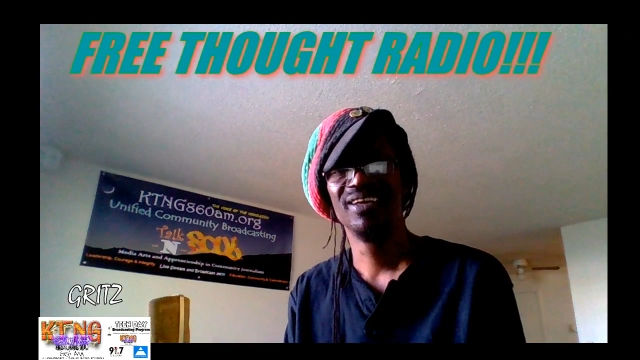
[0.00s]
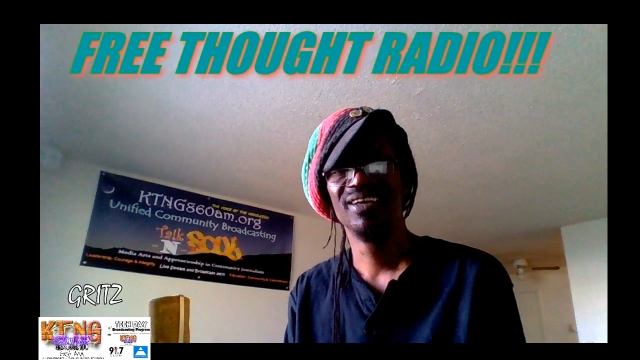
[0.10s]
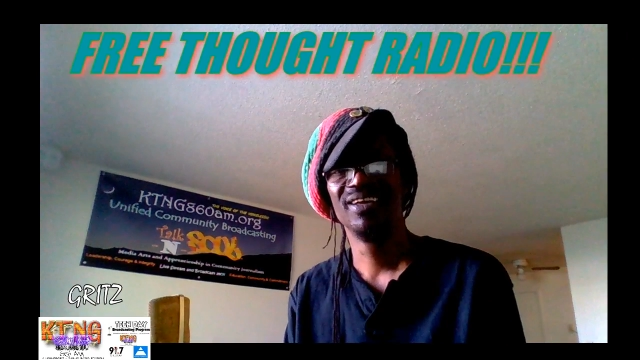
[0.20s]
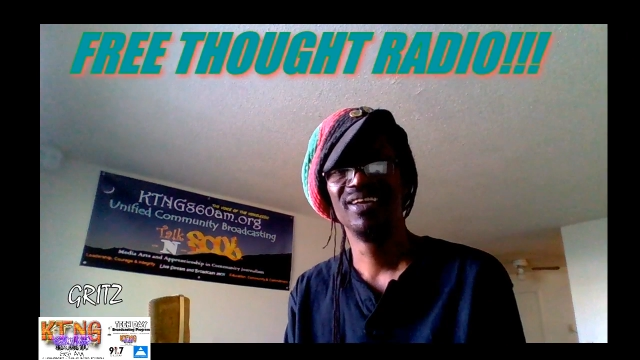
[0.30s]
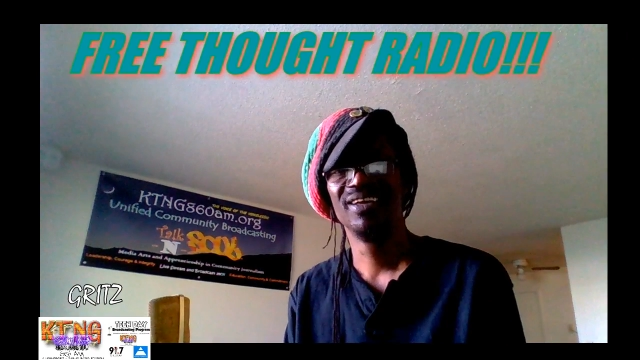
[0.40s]

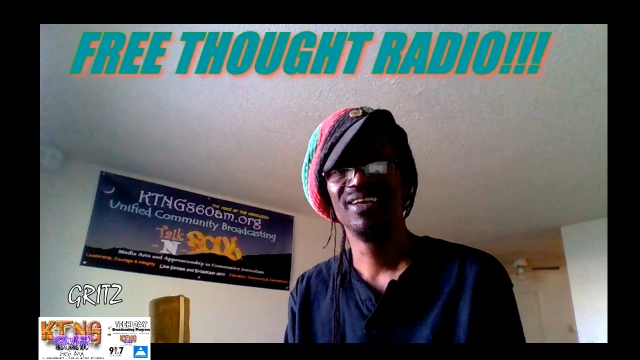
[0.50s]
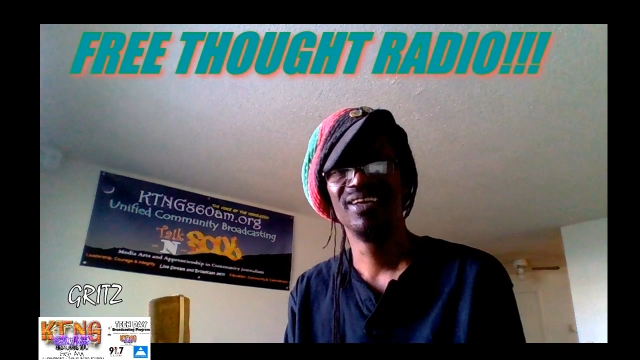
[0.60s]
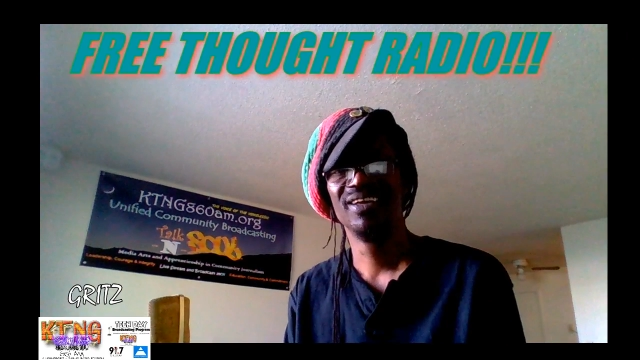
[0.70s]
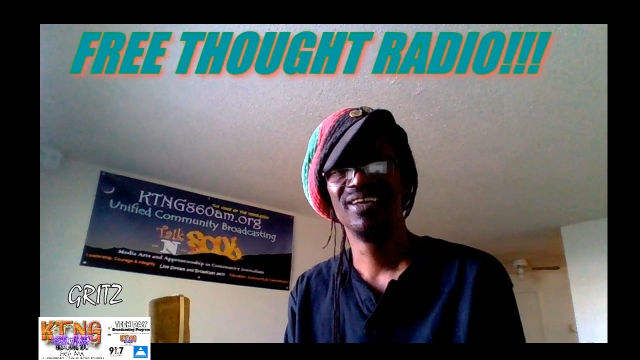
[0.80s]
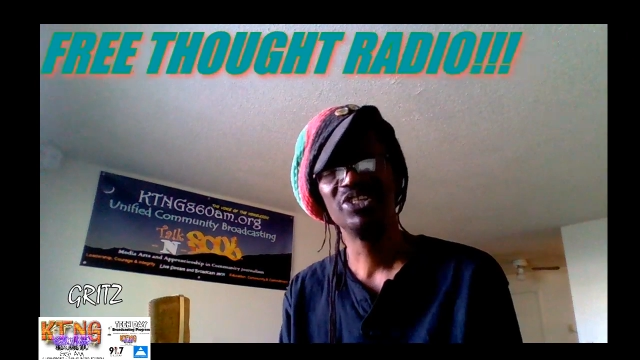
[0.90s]
James
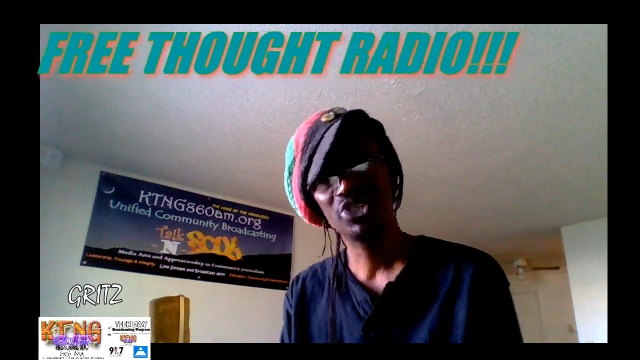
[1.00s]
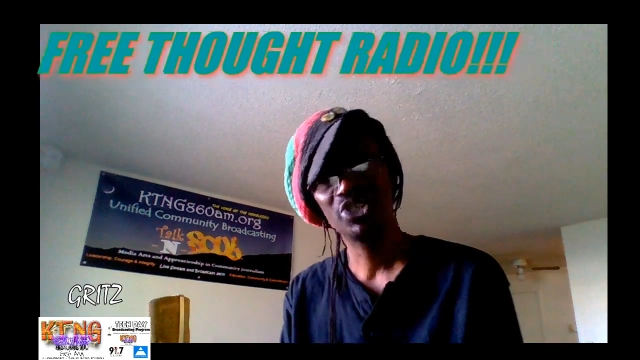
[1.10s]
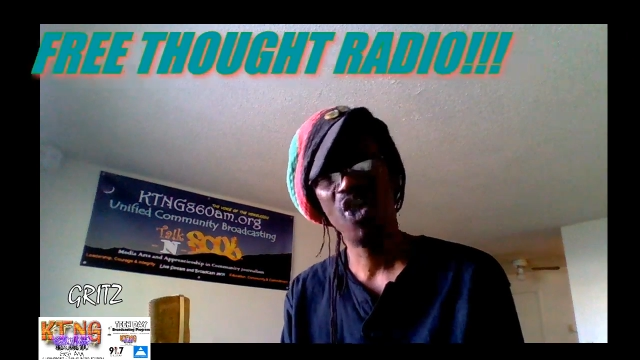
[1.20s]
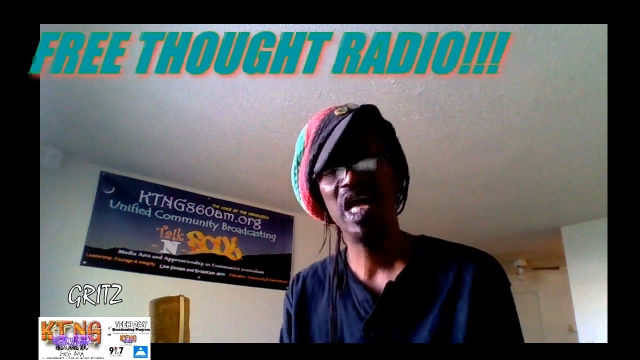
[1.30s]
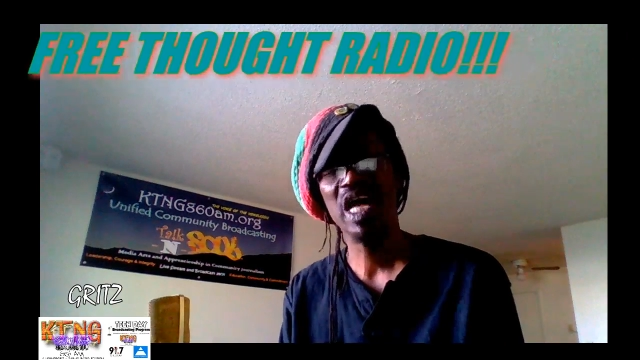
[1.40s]

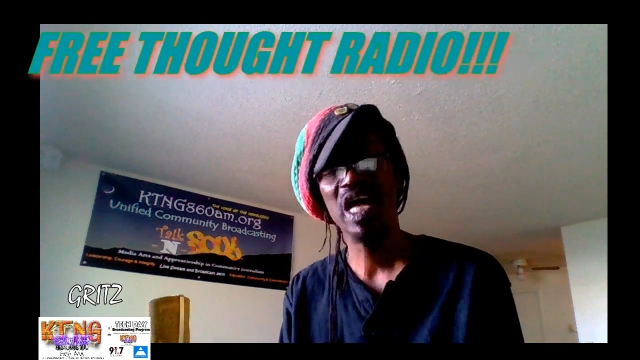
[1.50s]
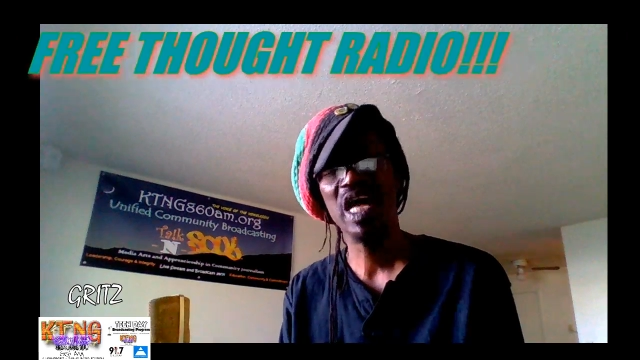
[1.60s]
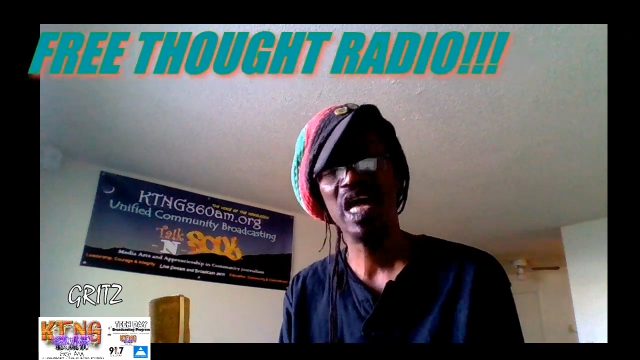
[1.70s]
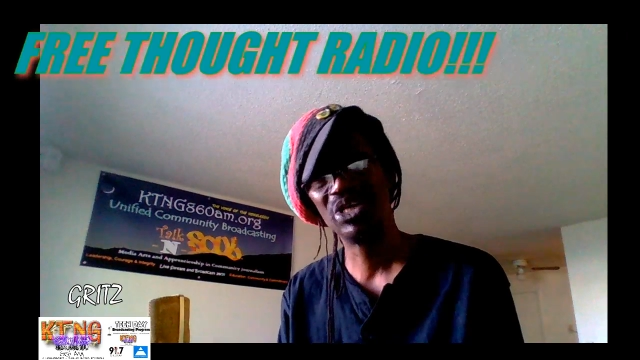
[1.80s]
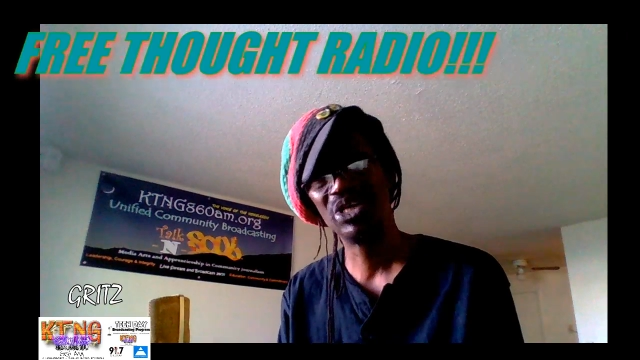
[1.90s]
Shaw
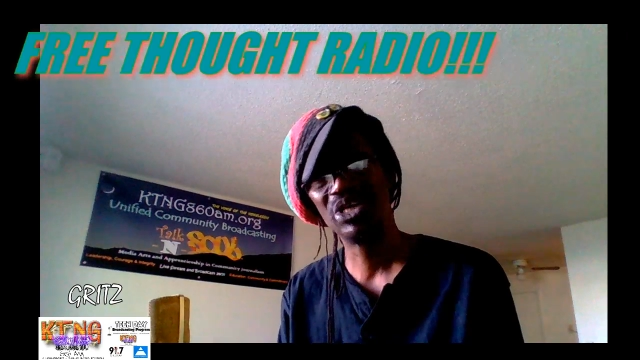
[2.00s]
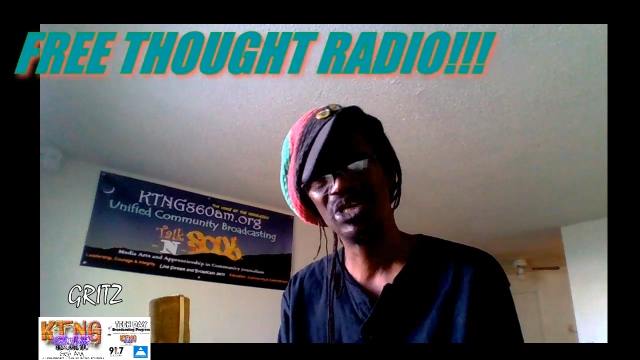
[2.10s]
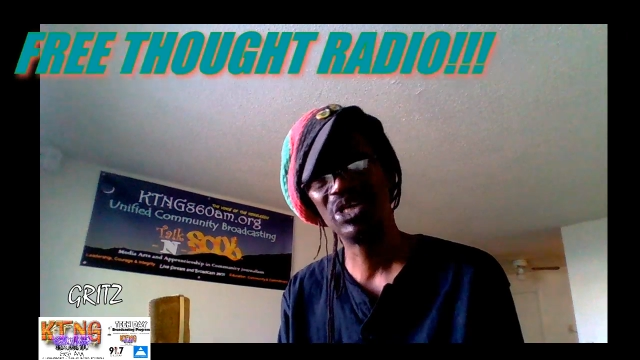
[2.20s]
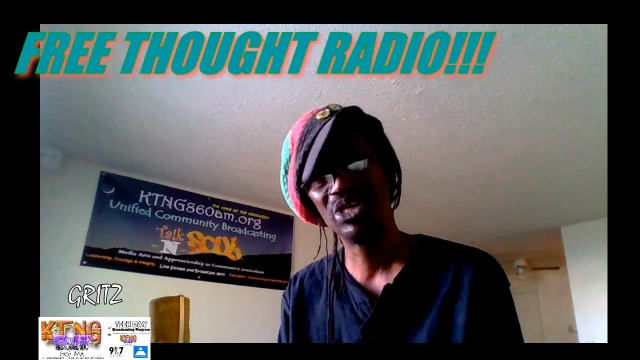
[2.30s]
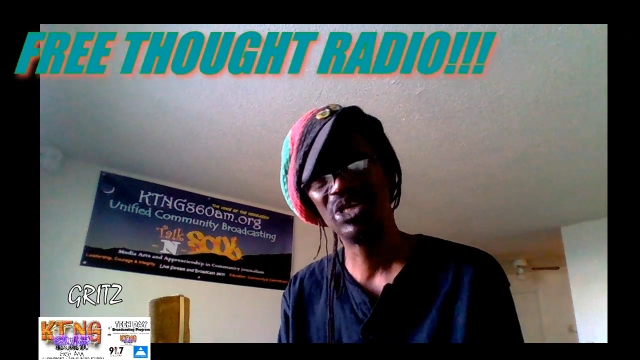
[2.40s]
Jr.
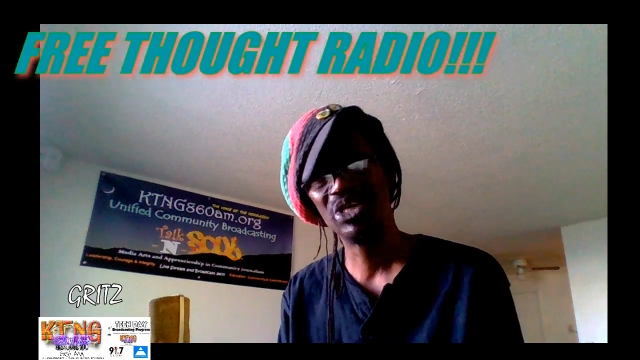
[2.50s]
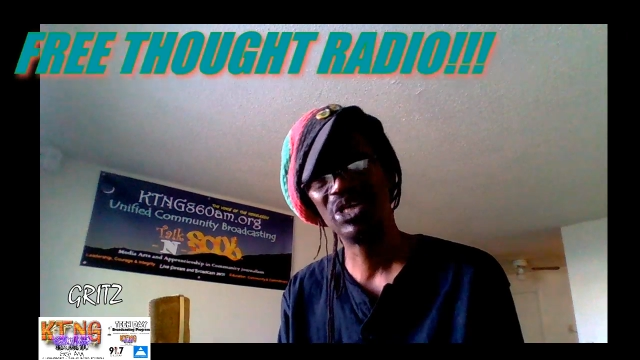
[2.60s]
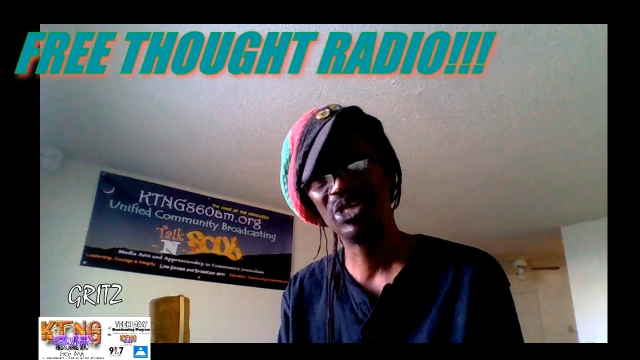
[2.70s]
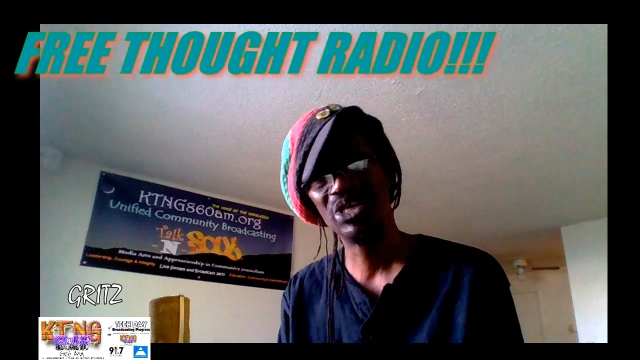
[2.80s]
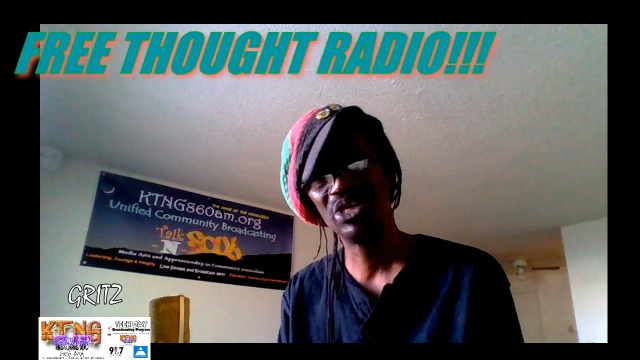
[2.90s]
is a
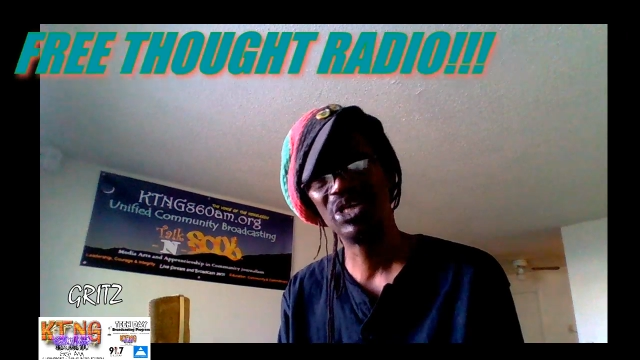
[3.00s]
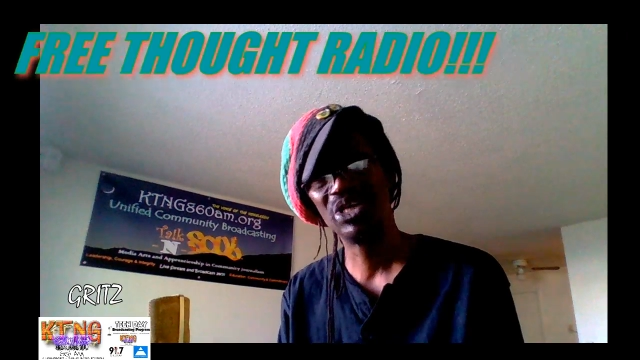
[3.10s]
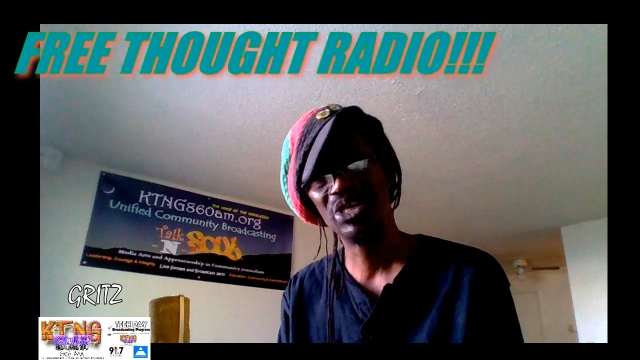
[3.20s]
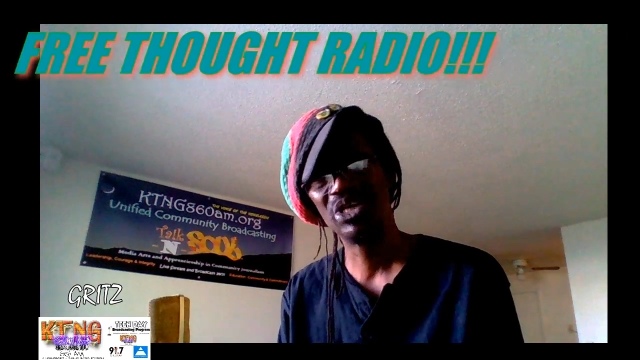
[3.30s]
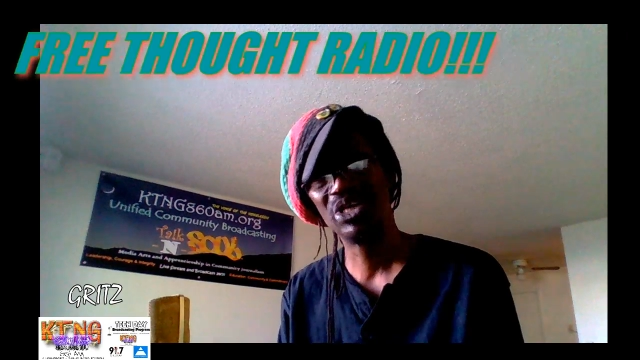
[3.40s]

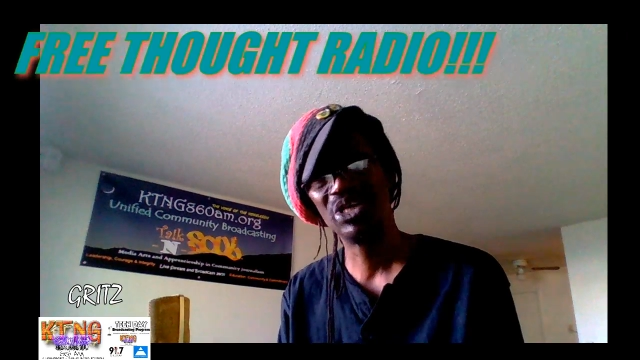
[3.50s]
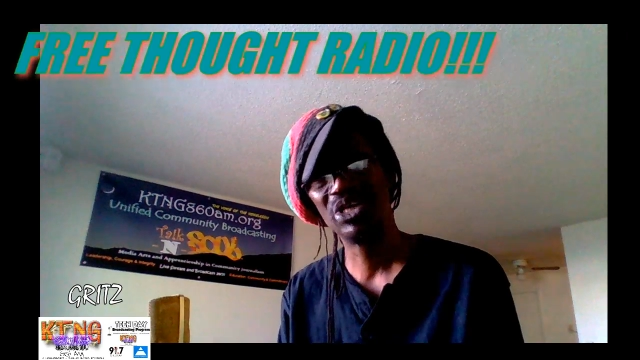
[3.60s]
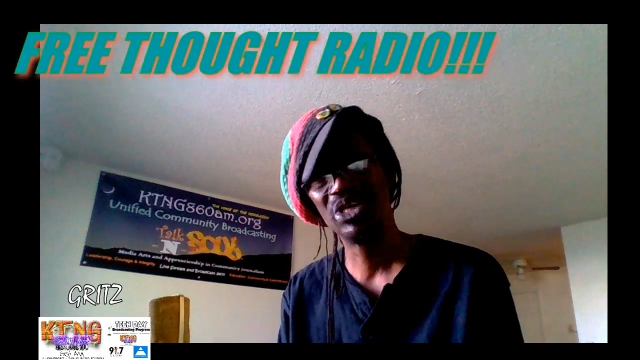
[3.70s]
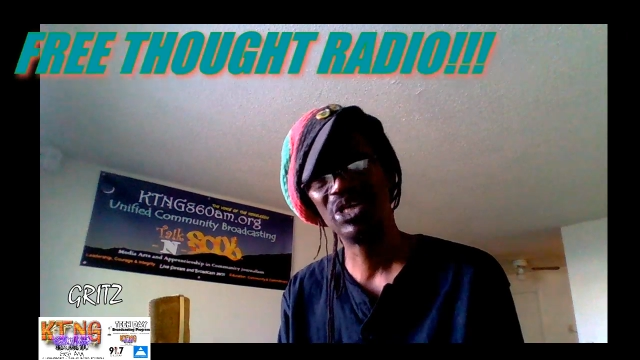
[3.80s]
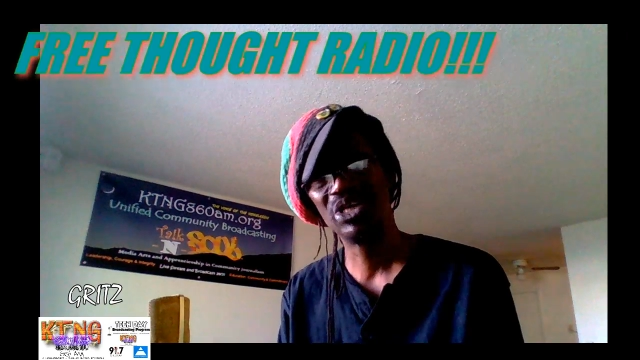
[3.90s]
national
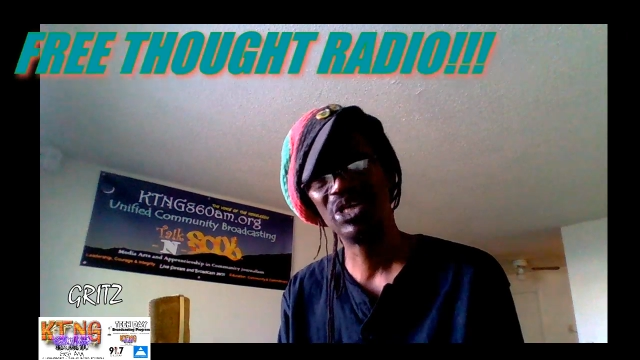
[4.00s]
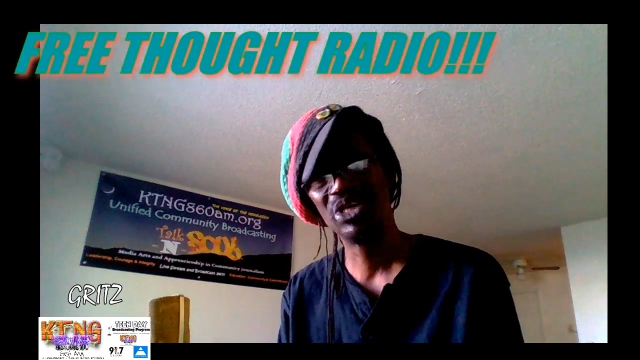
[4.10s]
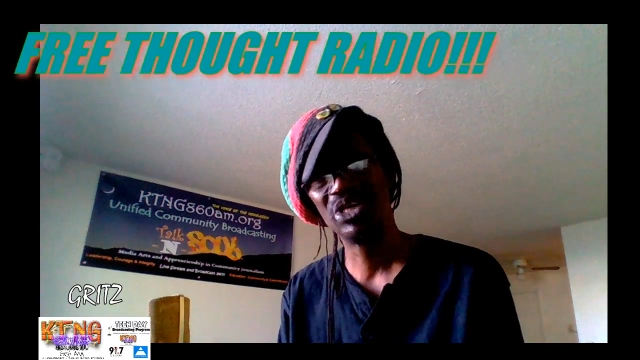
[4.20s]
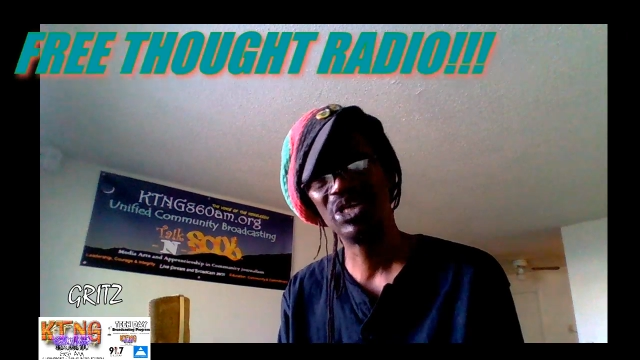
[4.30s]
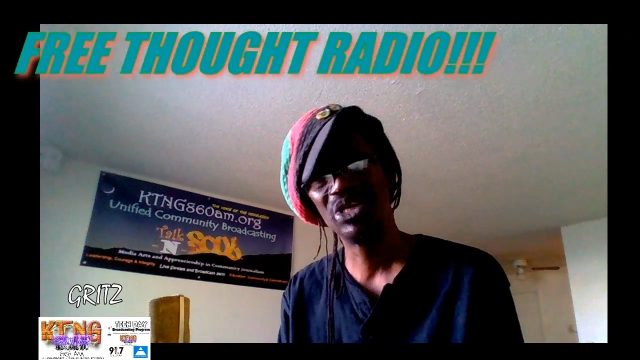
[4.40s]
hero.